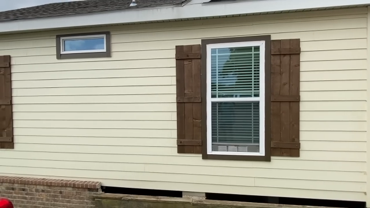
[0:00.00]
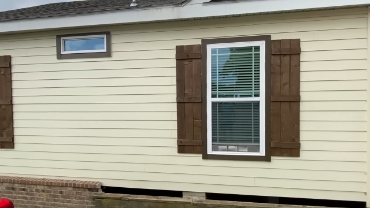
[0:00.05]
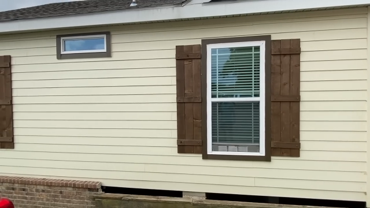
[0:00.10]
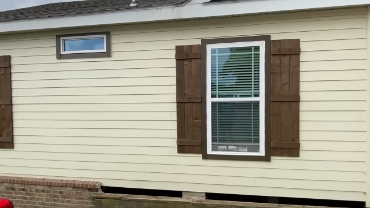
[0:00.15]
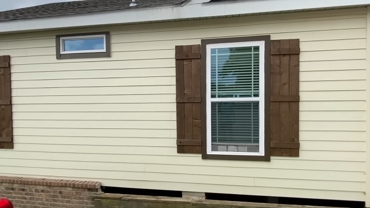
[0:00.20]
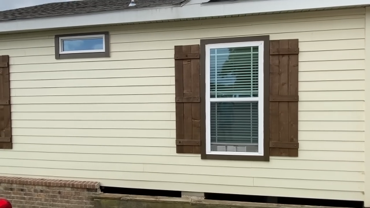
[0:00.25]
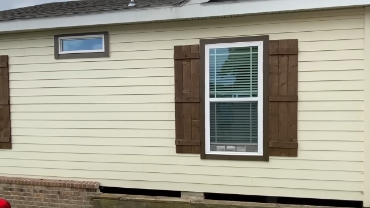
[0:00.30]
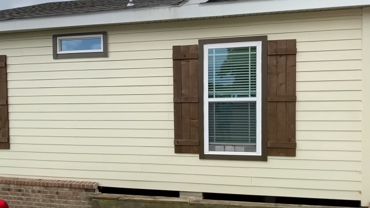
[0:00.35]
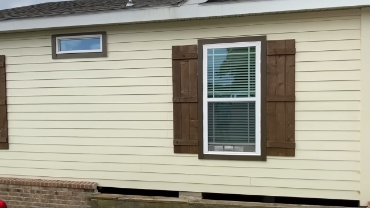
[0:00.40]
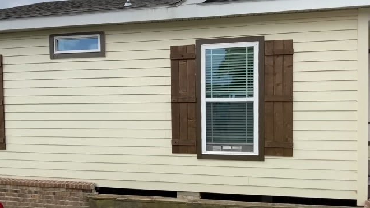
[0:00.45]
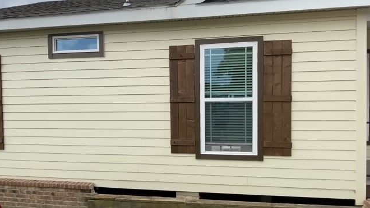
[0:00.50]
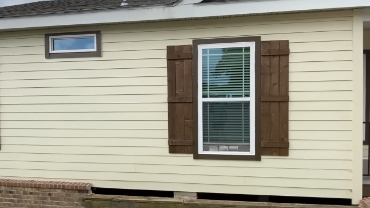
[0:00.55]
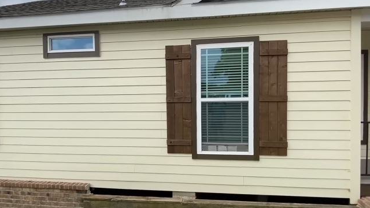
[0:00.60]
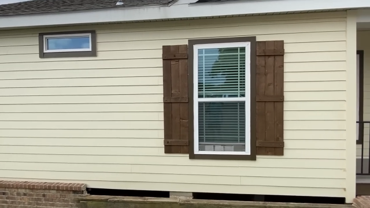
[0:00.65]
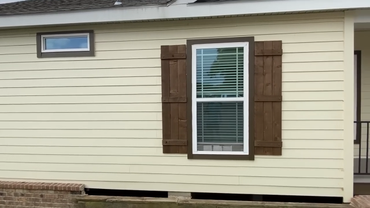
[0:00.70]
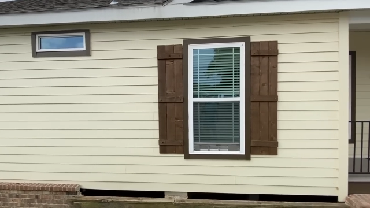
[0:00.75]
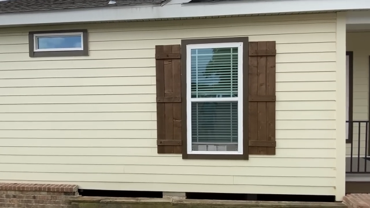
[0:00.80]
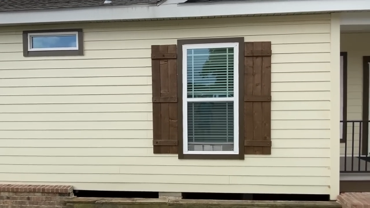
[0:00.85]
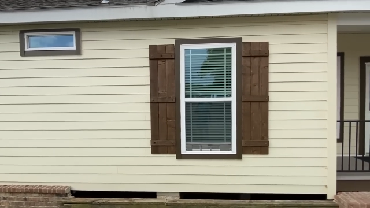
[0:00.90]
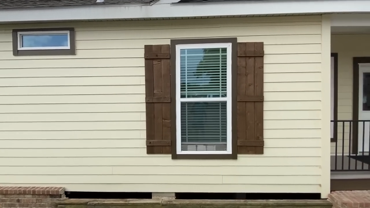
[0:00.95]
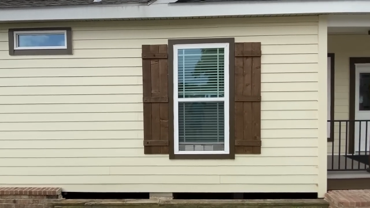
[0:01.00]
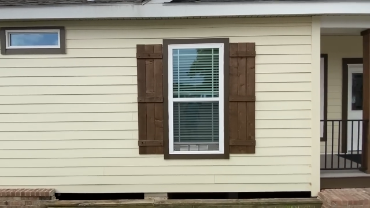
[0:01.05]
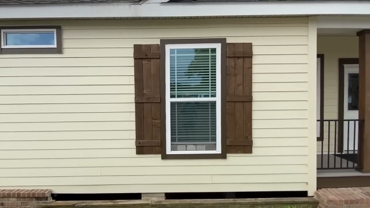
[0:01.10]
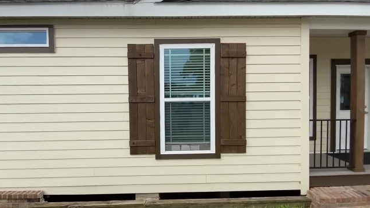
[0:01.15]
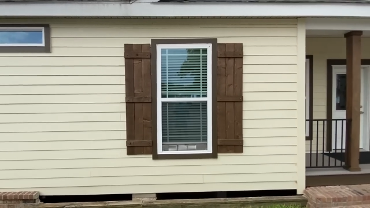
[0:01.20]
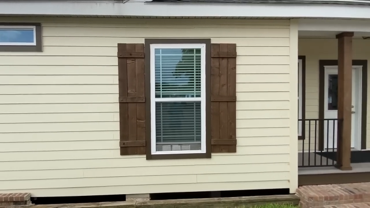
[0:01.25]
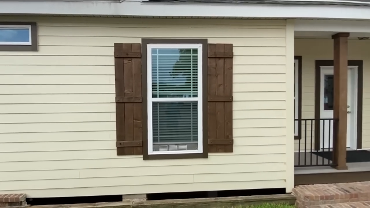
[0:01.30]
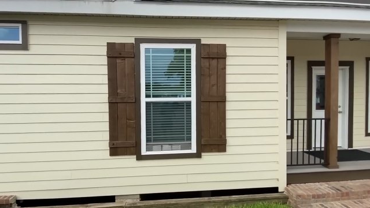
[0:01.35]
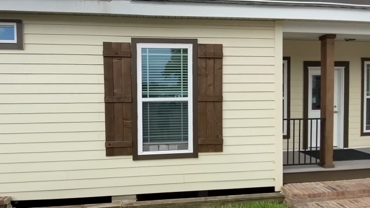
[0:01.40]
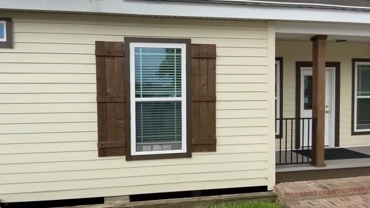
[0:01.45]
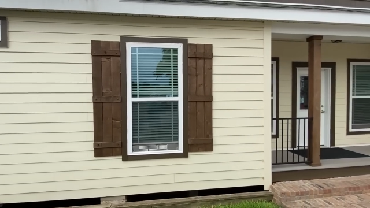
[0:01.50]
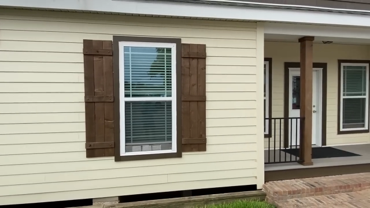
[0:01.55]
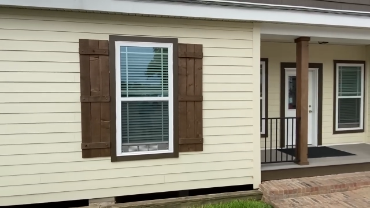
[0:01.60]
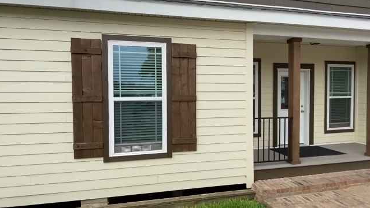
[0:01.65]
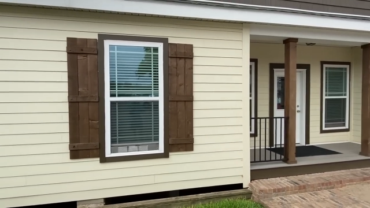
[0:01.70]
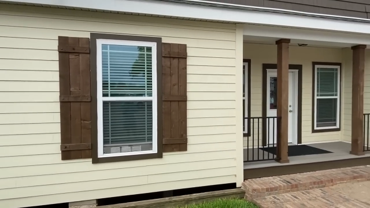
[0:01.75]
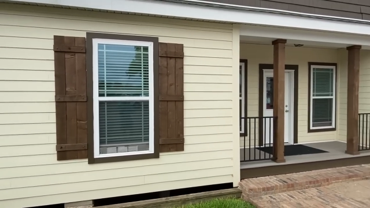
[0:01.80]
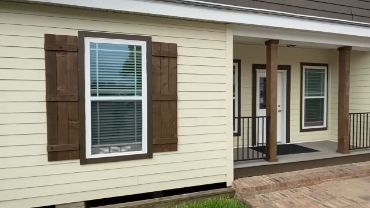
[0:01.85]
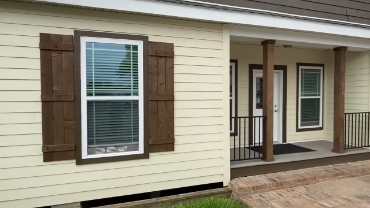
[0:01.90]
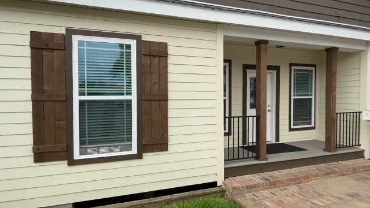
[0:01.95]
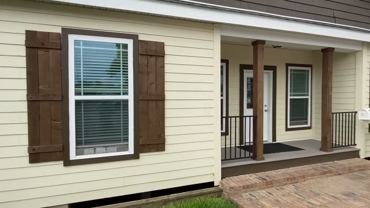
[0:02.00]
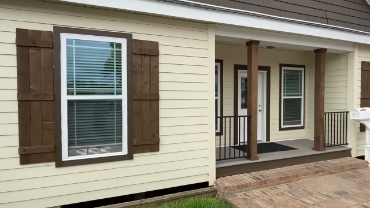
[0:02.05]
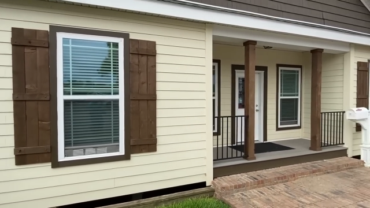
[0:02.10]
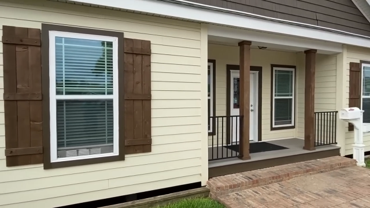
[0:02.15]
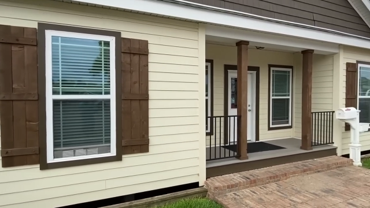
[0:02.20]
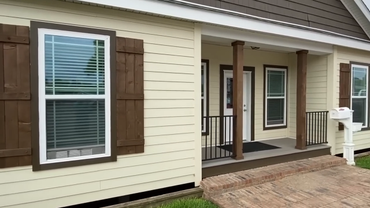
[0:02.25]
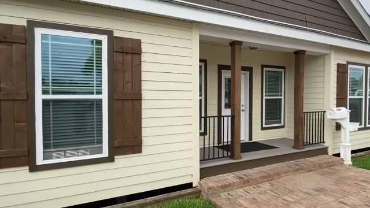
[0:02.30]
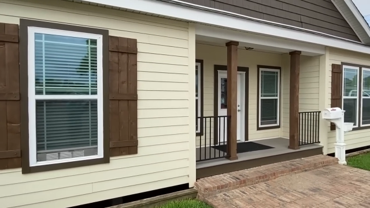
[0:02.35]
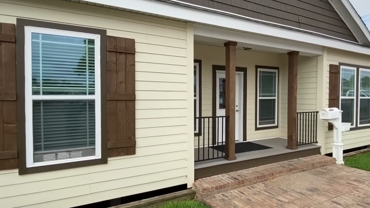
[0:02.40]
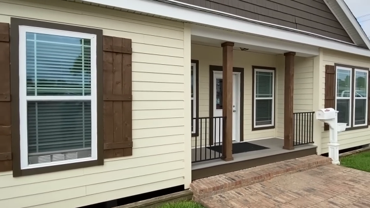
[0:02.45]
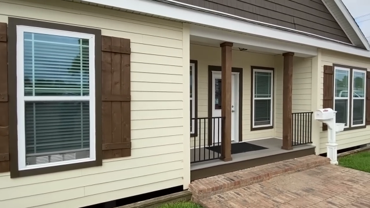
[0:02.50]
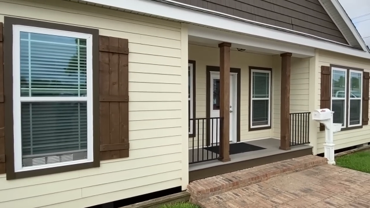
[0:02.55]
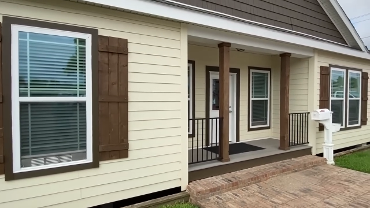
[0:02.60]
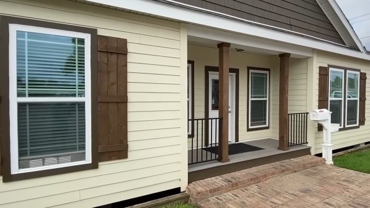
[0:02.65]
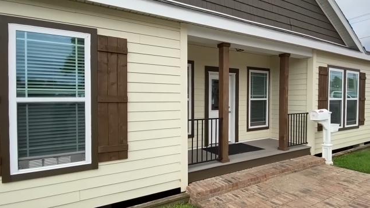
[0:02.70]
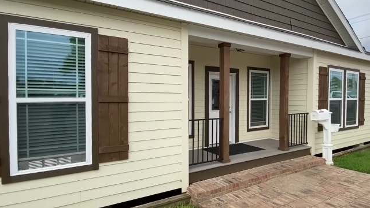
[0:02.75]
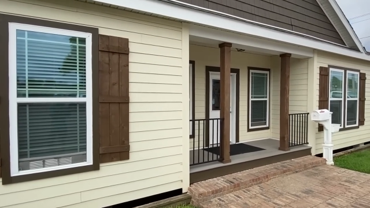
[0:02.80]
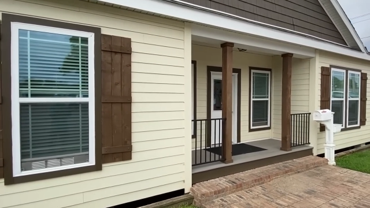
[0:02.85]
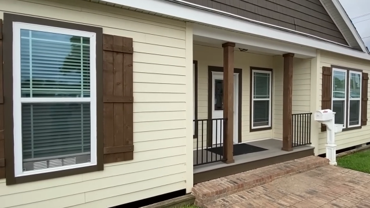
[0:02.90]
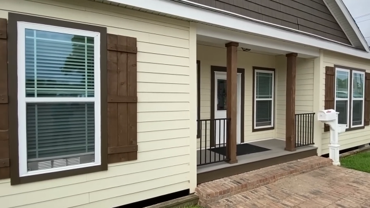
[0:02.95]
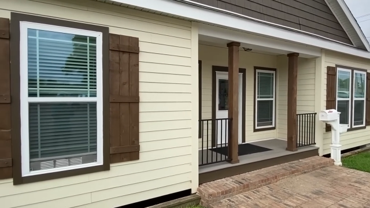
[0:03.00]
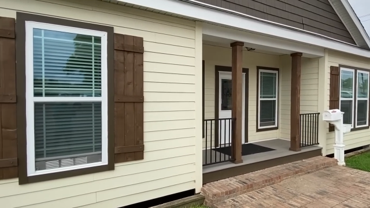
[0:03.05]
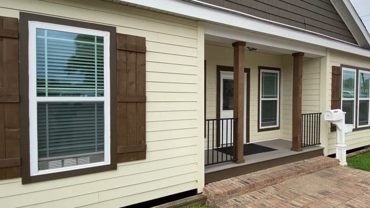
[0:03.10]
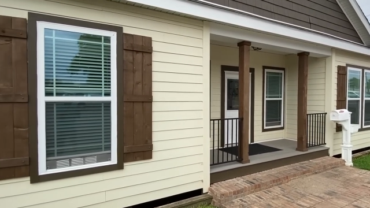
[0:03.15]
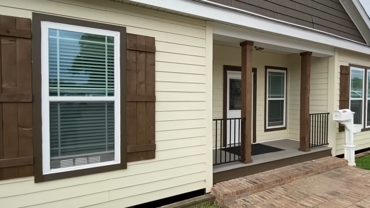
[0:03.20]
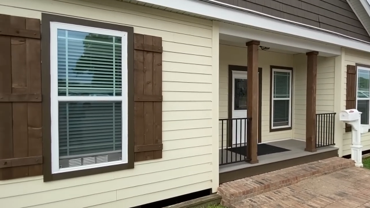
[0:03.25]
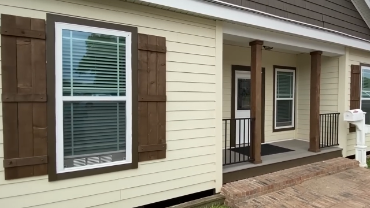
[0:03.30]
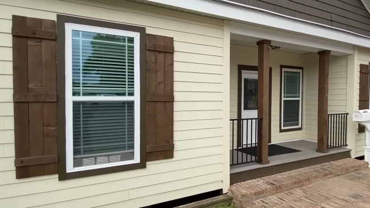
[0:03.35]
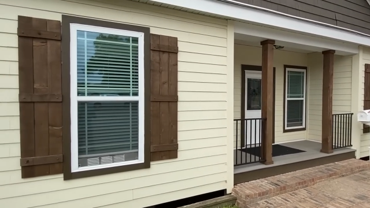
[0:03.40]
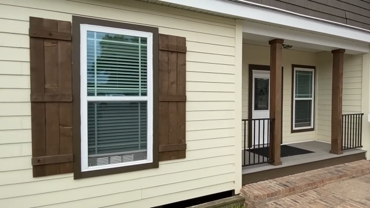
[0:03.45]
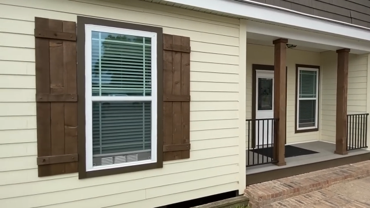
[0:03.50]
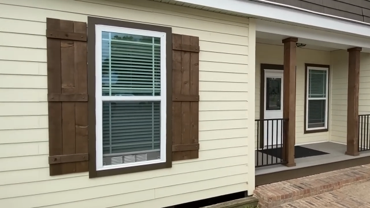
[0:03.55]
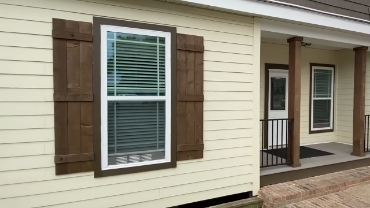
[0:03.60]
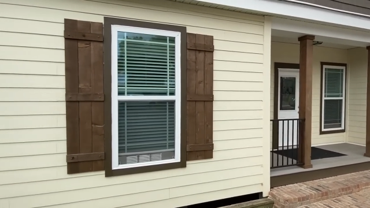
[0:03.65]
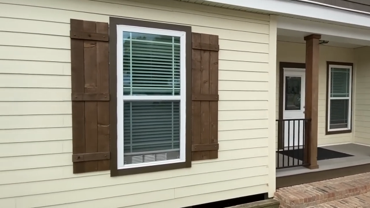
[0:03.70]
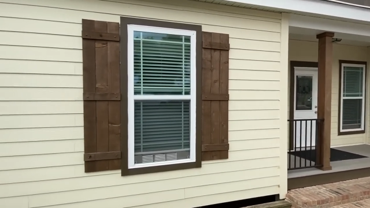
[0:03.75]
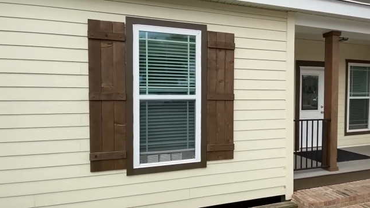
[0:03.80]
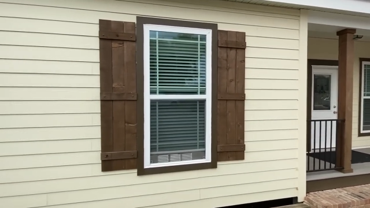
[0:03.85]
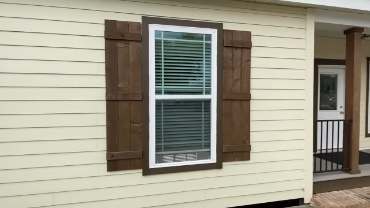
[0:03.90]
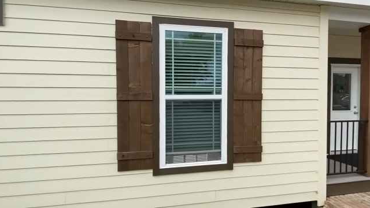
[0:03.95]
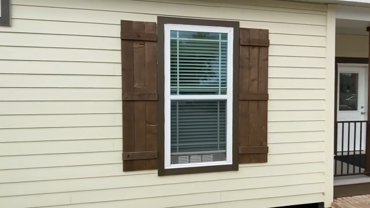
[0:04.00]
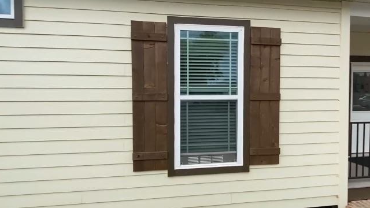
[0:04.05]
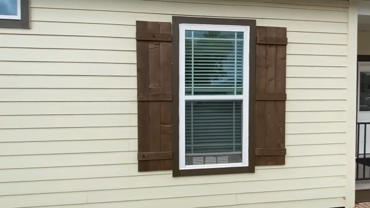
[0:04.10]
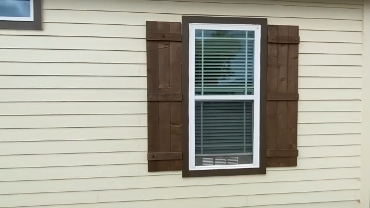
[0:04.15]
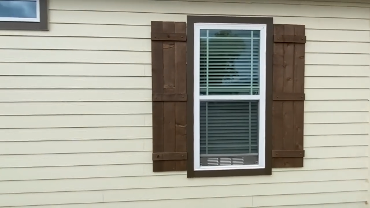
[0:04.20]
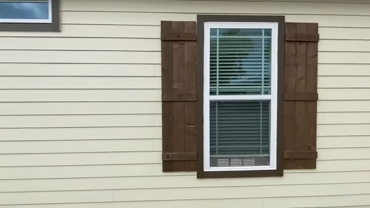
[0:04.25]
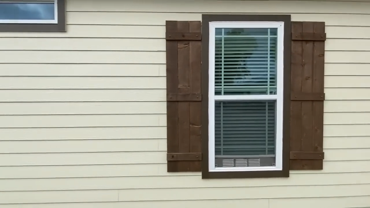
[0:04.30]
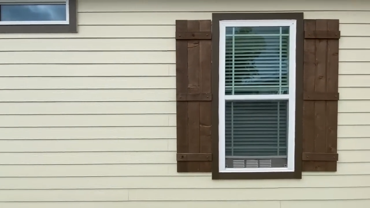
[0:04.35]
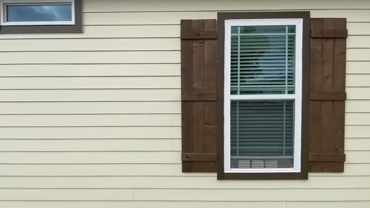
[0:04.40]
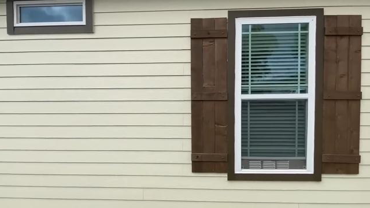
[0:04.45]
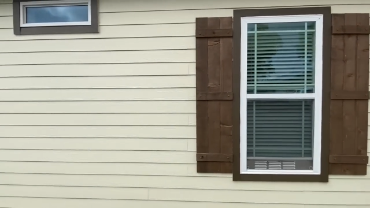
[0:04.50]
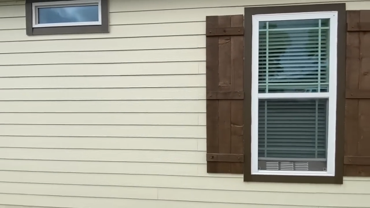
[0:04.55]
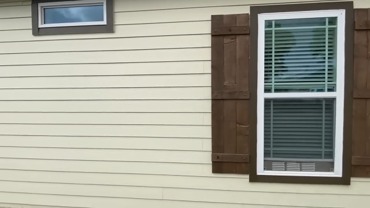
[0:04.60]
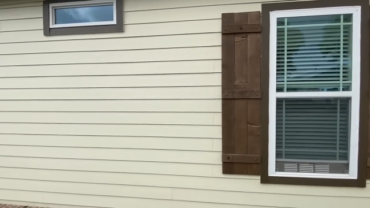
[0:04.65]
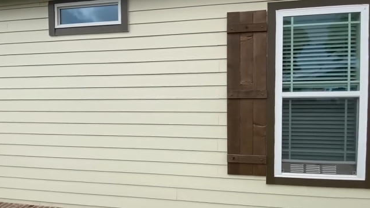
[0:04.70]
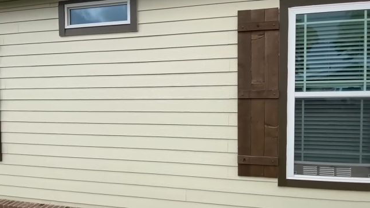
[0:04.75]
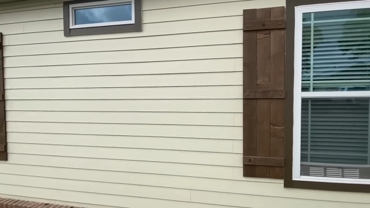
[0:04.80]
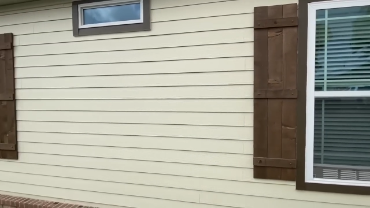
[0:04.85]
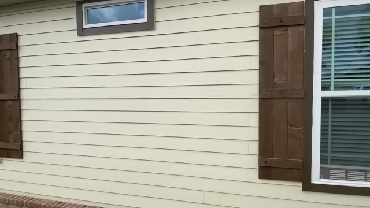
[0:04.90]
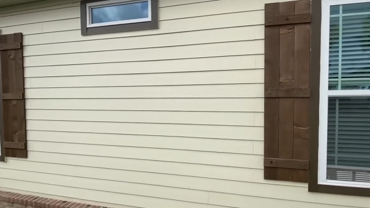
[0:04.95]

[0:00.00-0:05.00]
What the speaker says: Nobody's mouth can be seen.